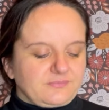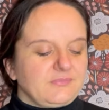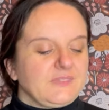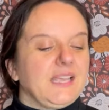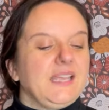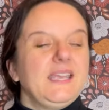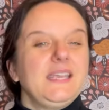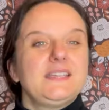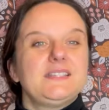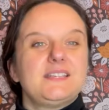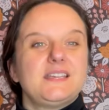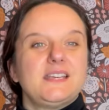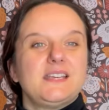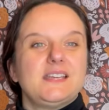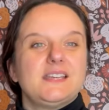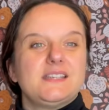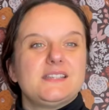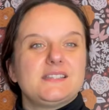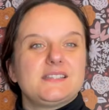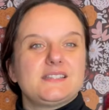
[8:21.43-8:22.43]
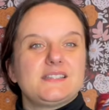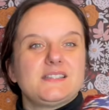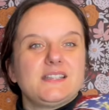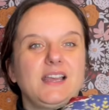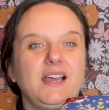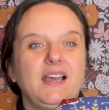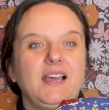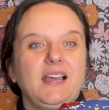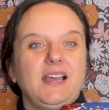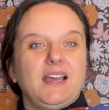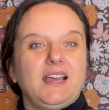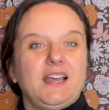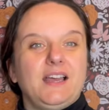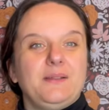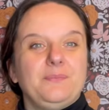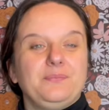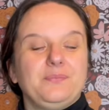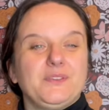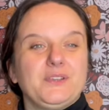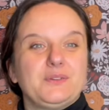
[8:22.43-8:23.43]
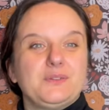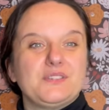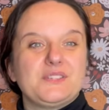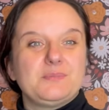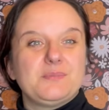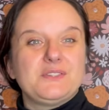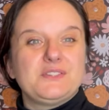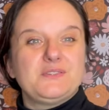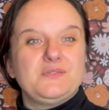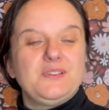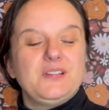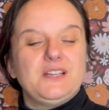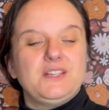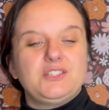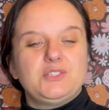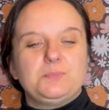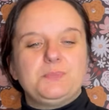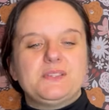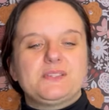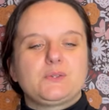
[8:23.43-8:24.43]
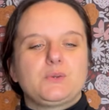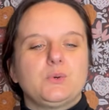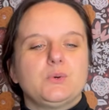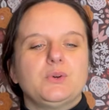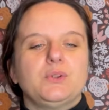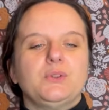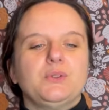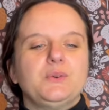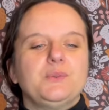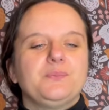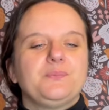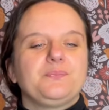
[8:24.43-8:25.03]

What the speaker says: it is Christmas Village Biscornu.